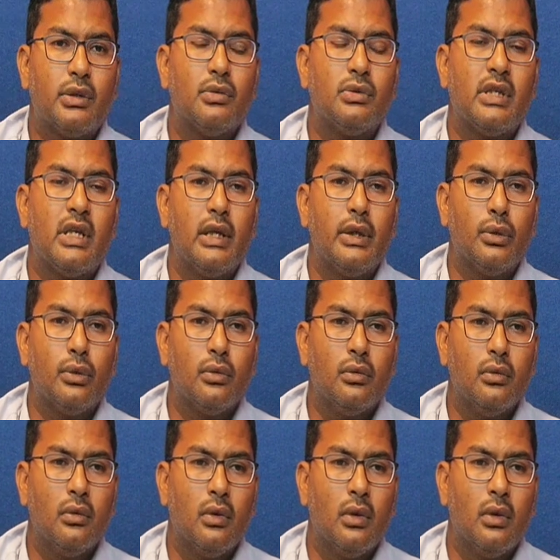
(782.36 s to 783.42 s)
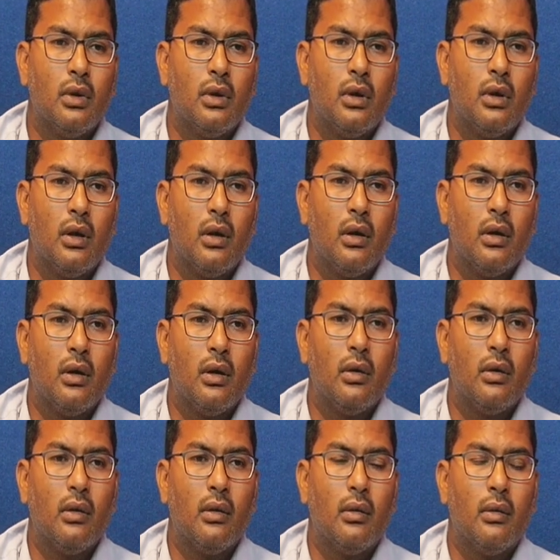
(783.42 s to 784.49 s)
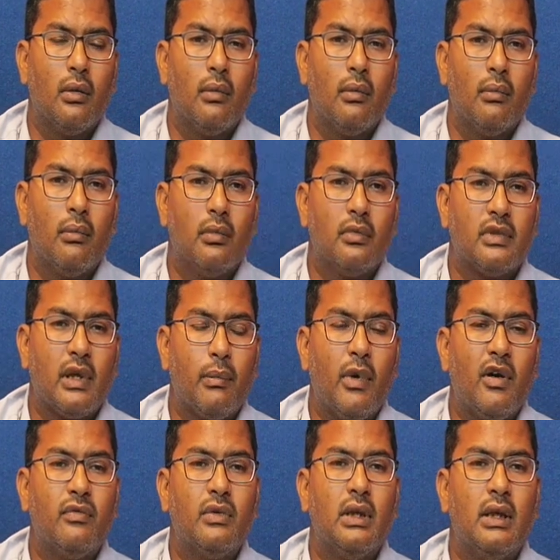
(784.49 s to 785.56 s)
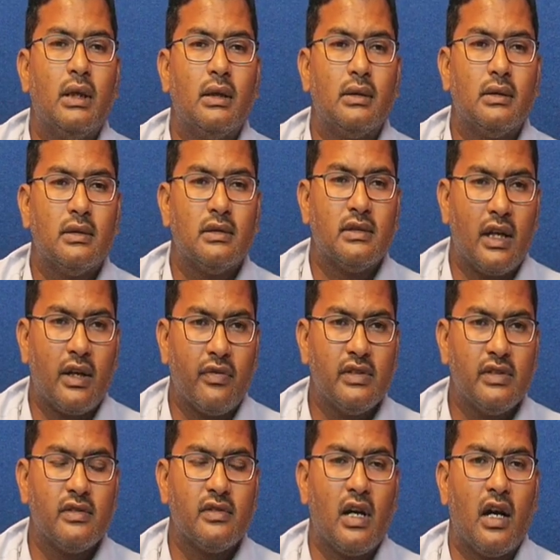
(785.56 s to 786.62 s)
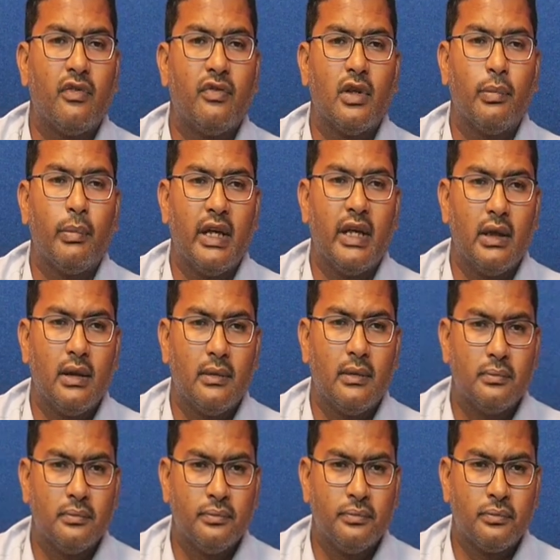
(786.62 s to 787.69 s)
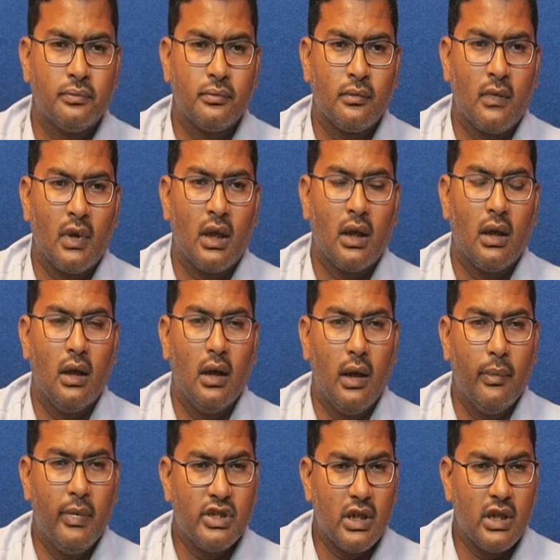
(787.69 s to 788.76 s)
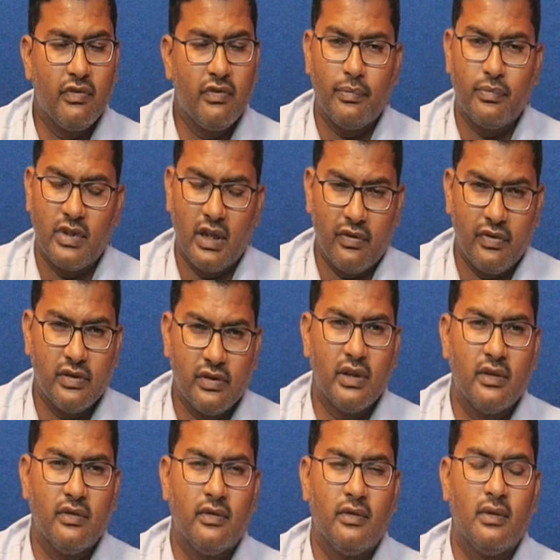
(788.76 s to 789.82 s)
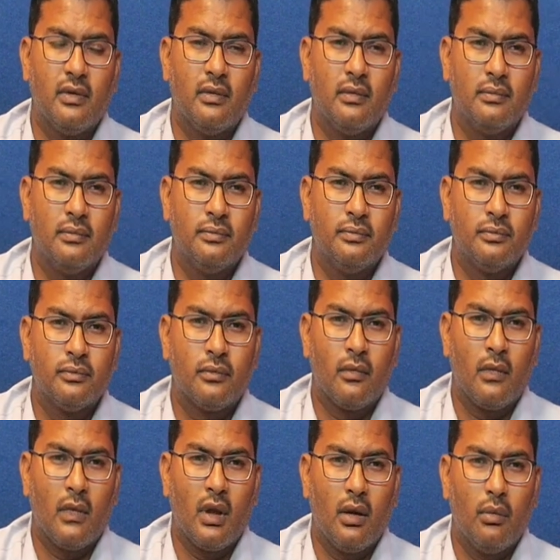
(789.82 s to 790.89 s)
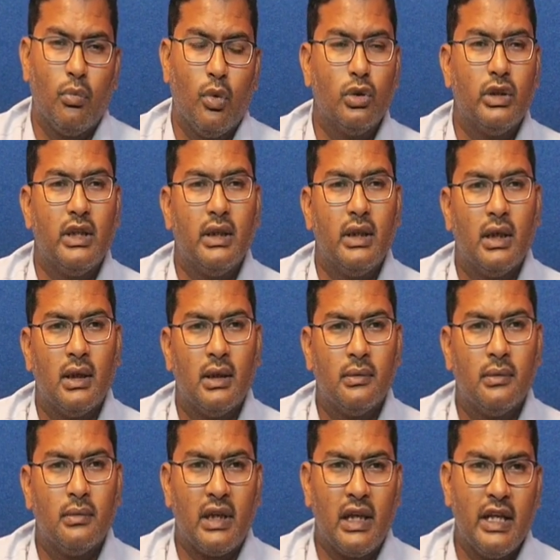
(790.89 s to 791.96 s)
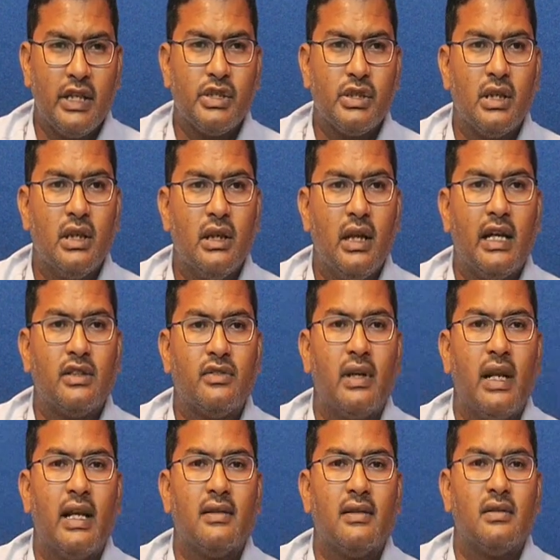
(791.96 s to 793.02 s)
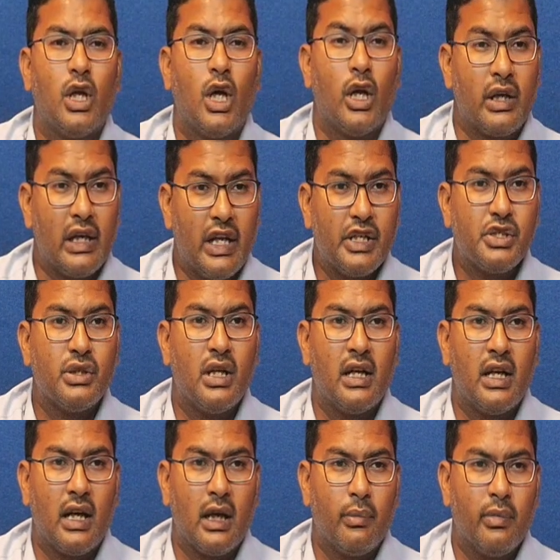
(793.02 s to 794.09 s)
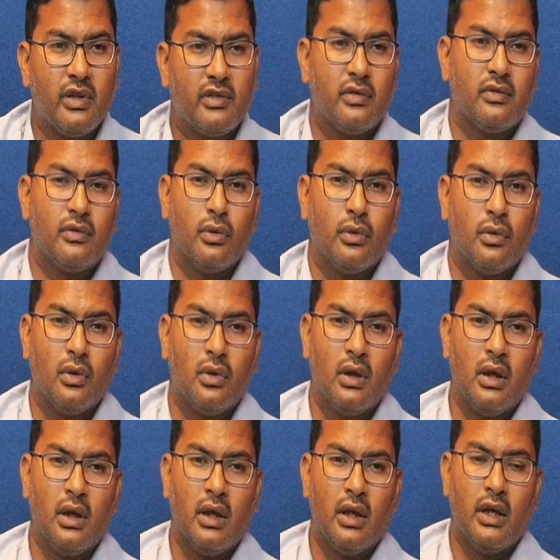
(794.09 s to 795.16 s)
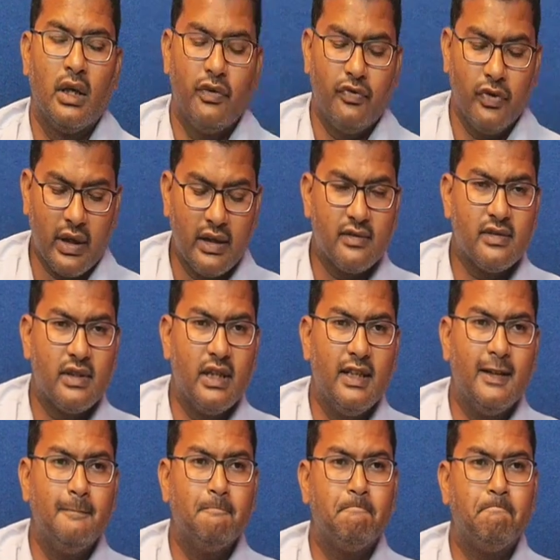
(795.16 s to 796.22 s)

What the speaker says: to tell you some of the services offered by Amazon Web Services, both in relational as well as non-relational databases. So if you can see